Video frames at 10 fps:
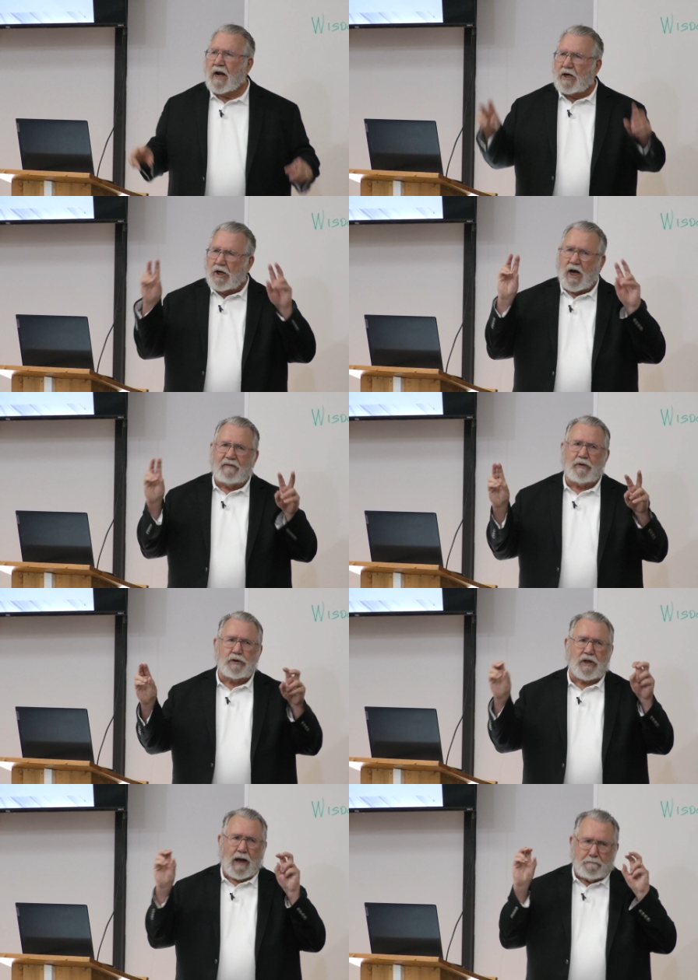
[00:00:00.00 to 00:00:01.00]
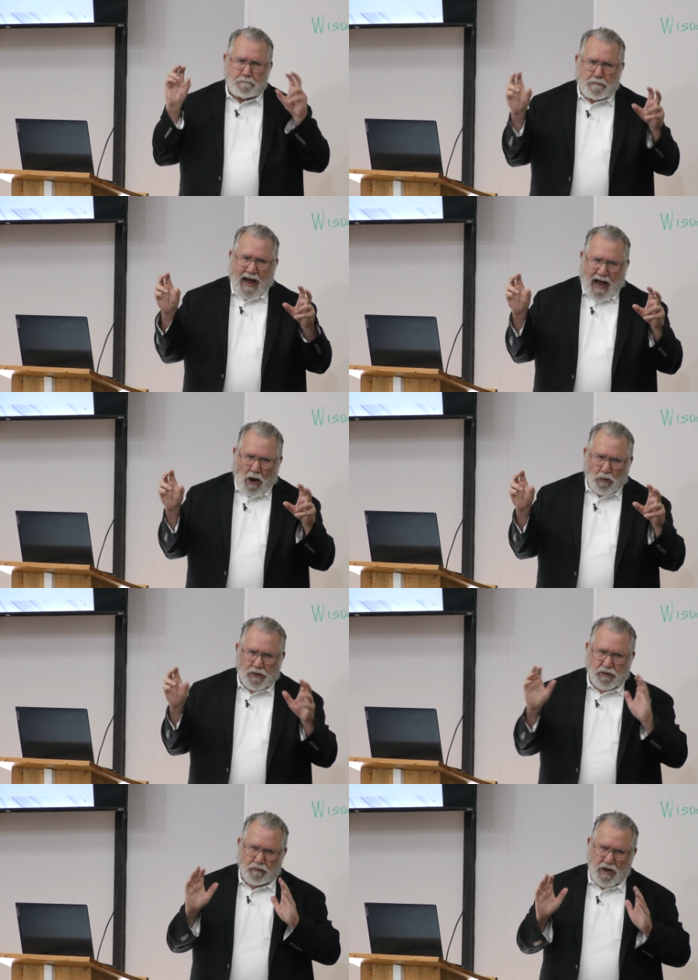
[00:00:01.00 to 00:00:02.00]
covers about
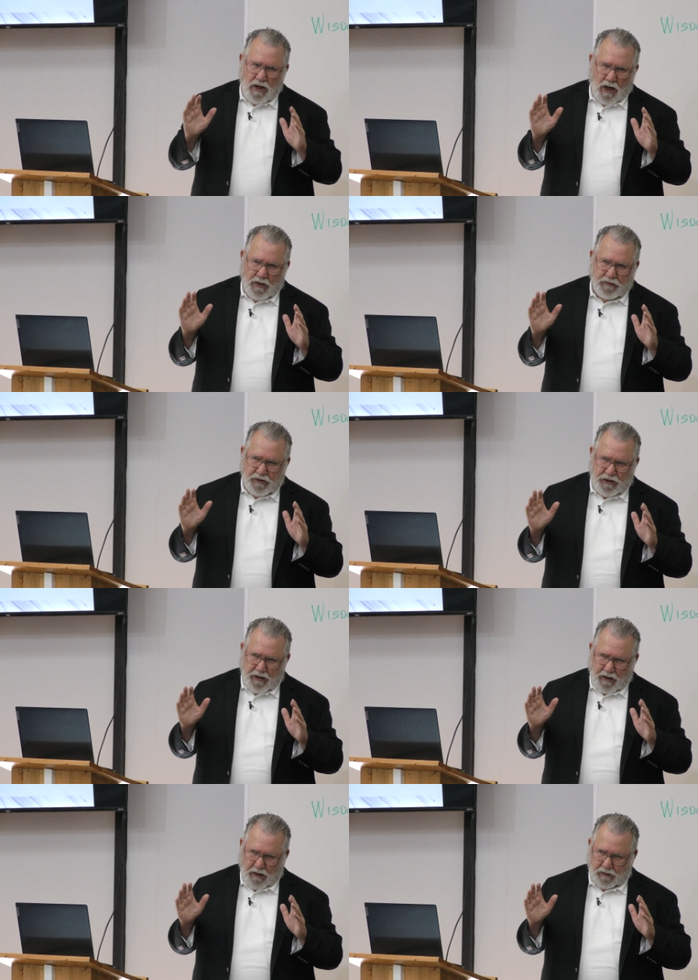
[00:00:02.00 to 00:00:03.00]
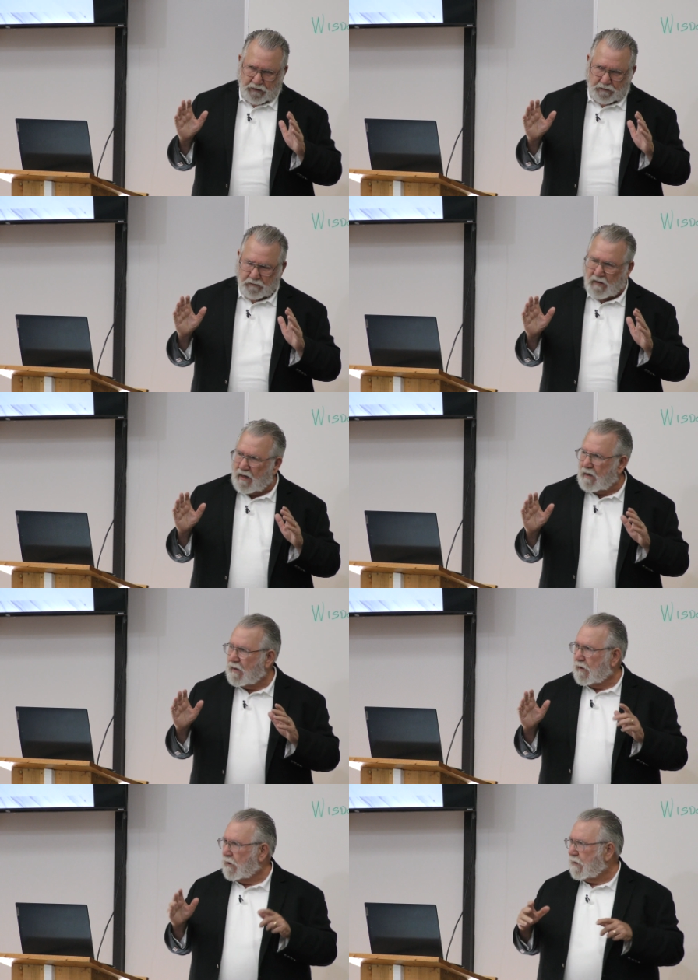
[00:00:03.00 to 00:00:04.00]
300 years.
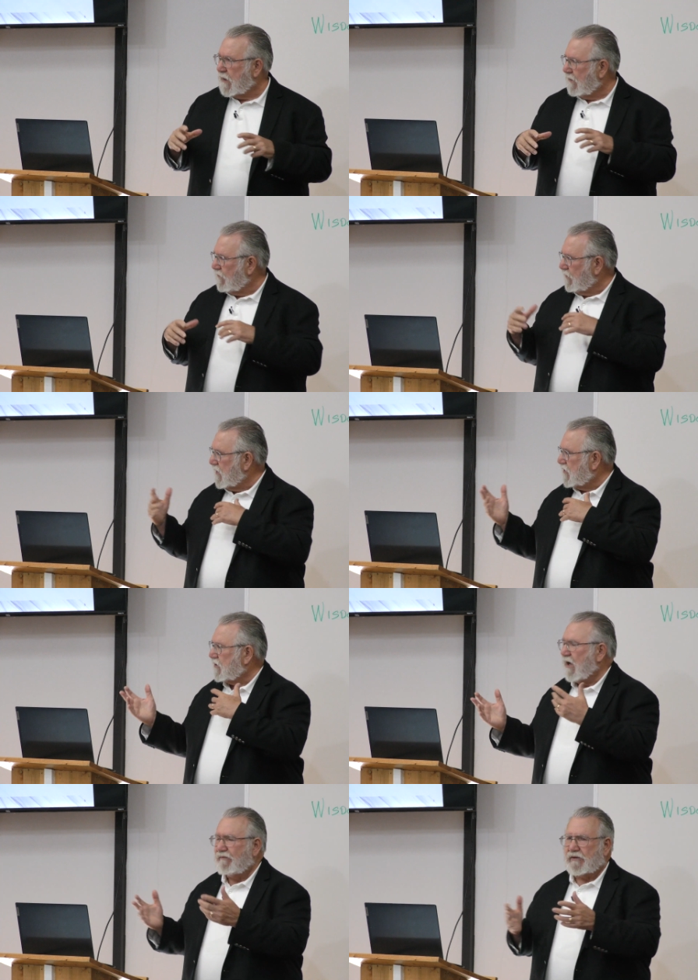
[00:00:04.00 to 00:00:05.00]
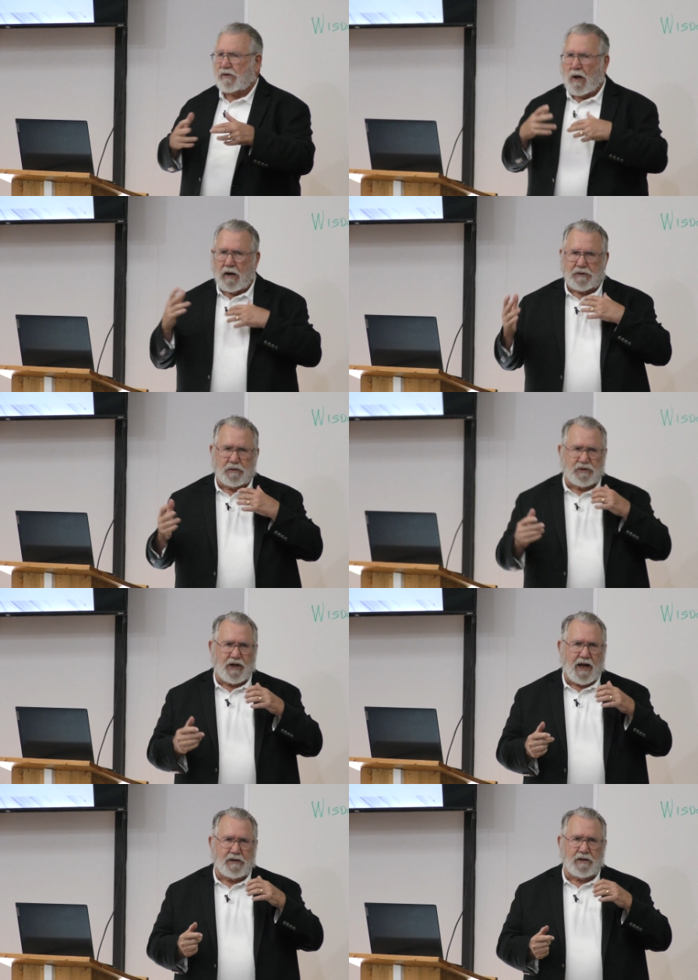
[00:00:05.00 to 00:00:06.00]
Now, if you read stuff, scholars will
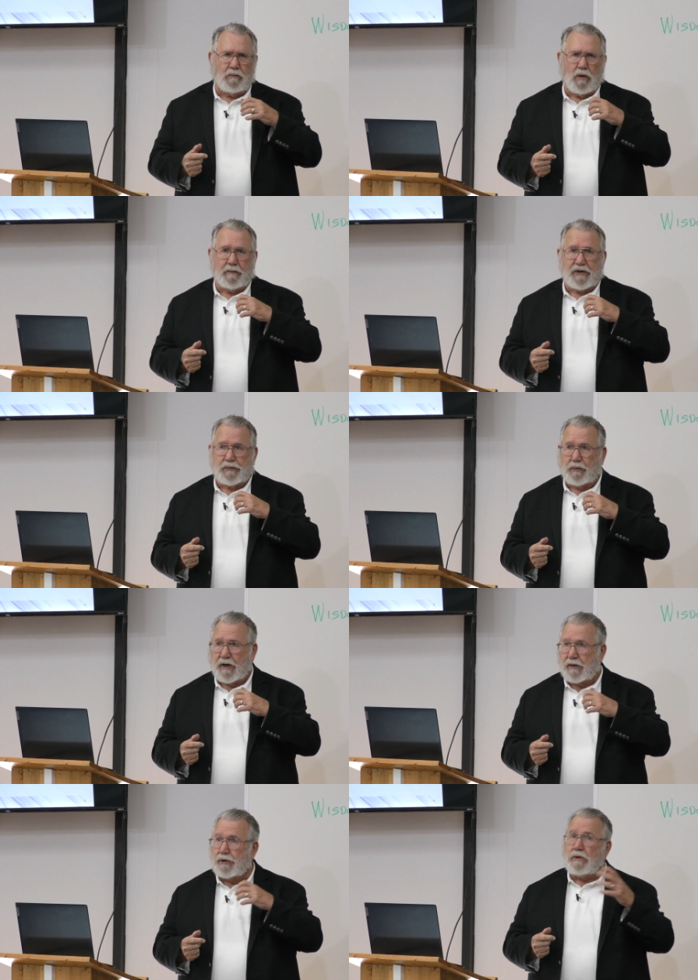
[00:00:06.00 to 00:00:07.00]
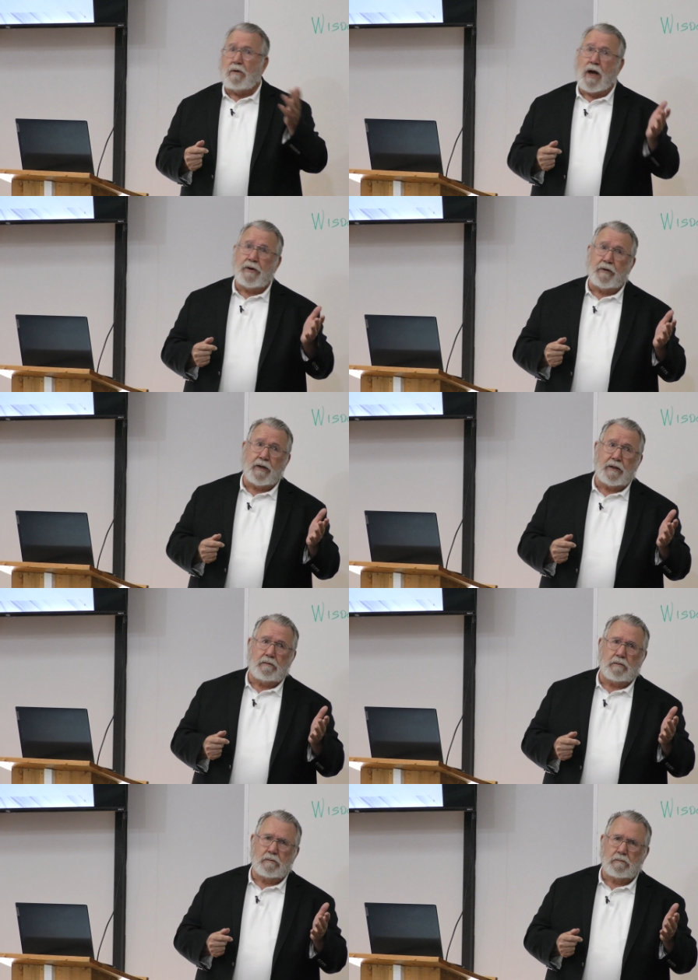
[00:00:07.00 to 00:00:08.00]
say somewhere between 200,
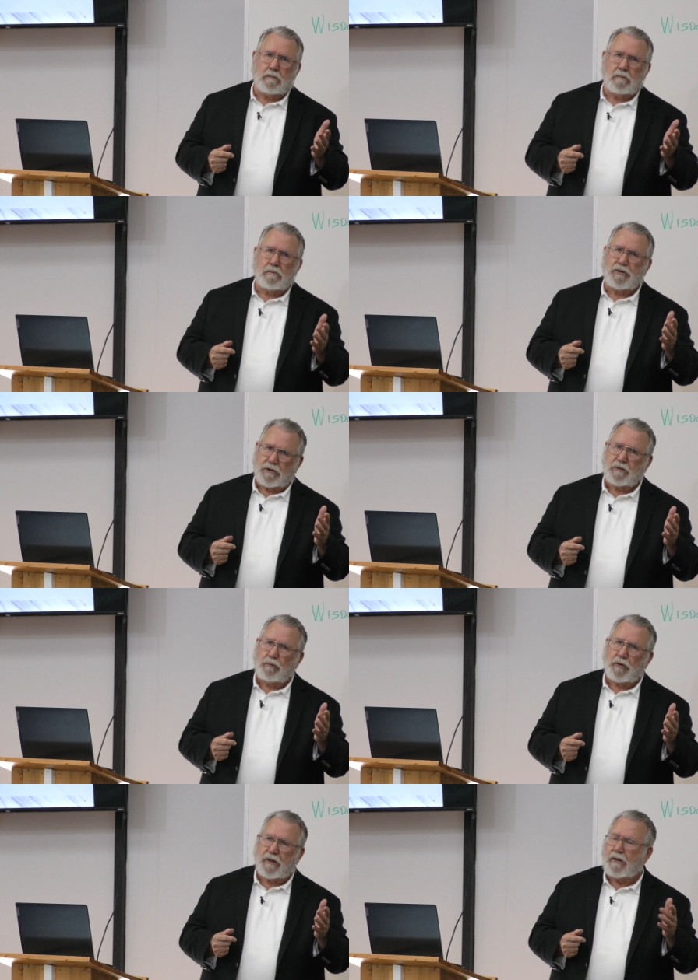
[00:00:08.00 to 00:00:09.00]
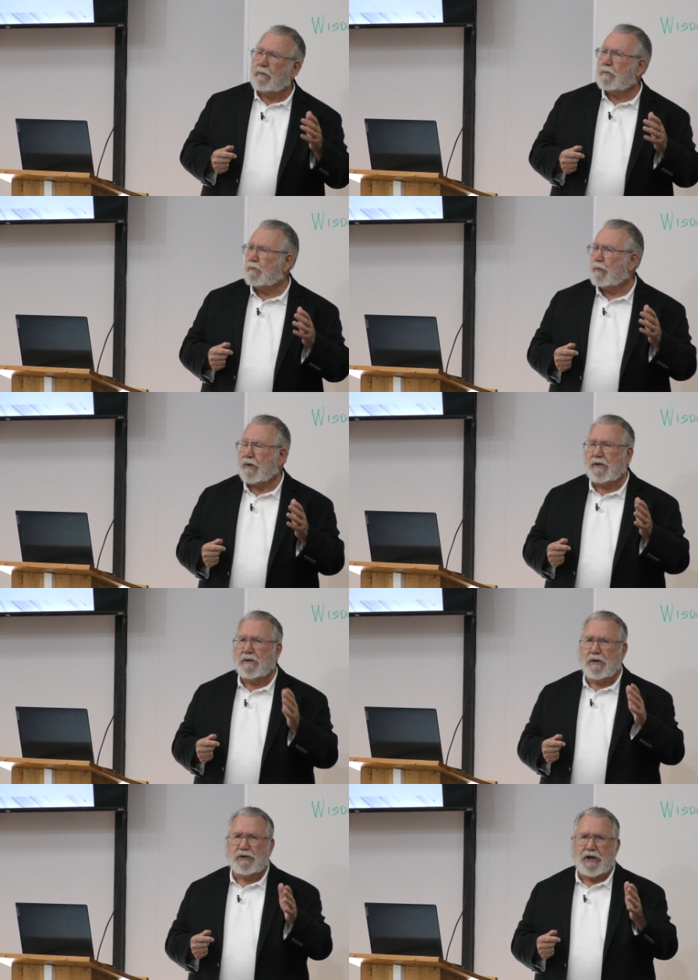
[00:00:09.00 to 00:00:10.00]
which is really pretty
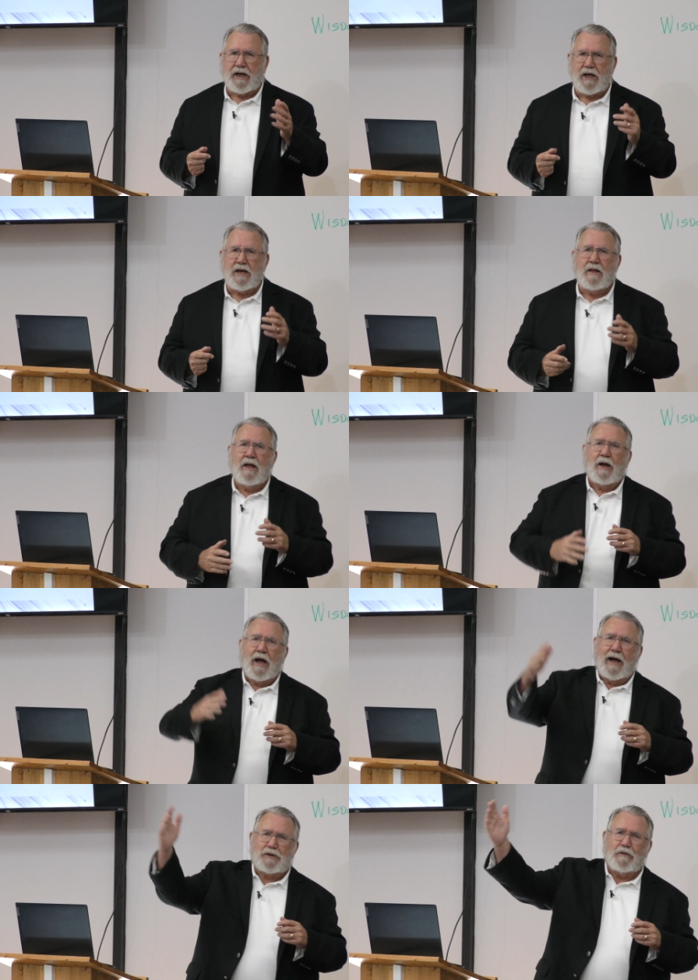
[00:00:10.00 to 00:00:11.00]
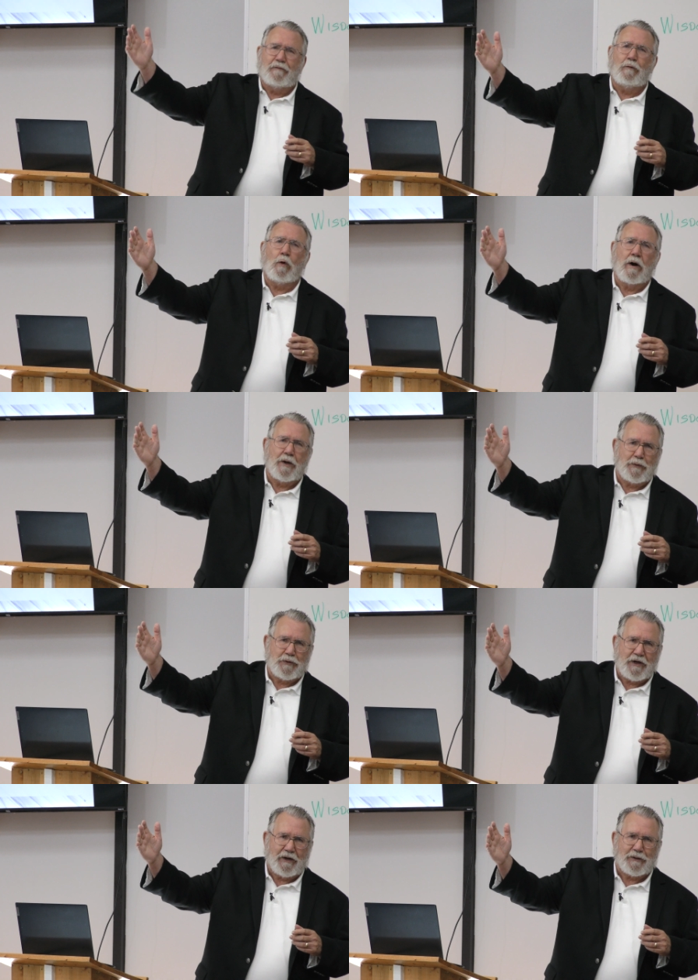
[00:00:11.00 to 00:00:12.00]
shaky, to
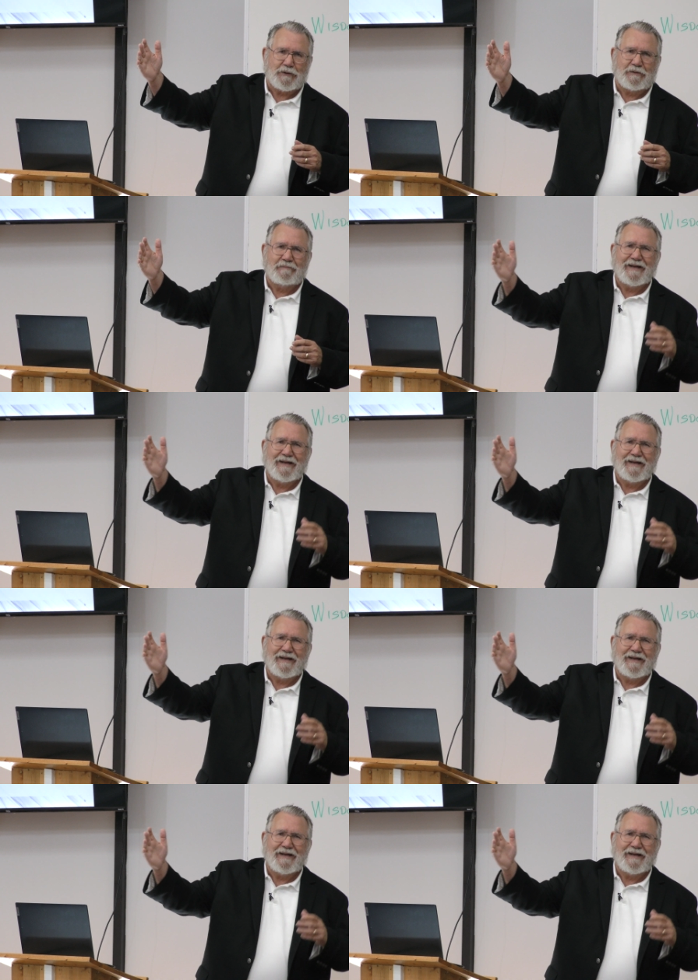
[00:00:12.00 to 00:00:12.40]
400 years.